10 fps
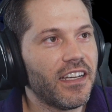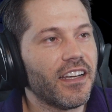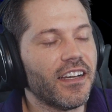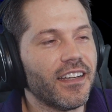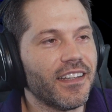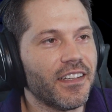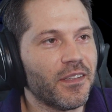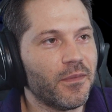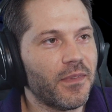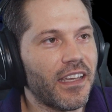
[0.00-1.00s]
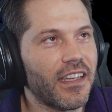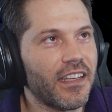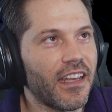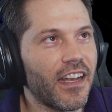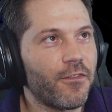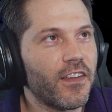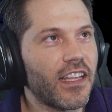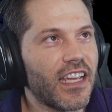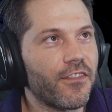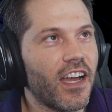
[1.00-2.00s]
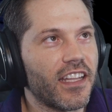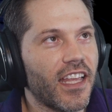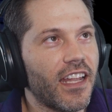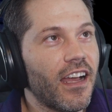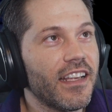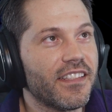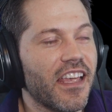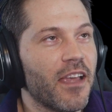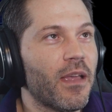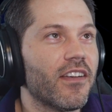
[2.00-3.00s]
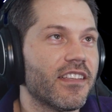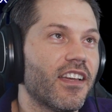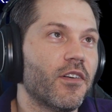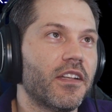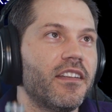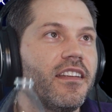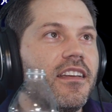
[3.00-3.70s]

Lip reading: And I feel like I've got that. Hi Sam, how's it going?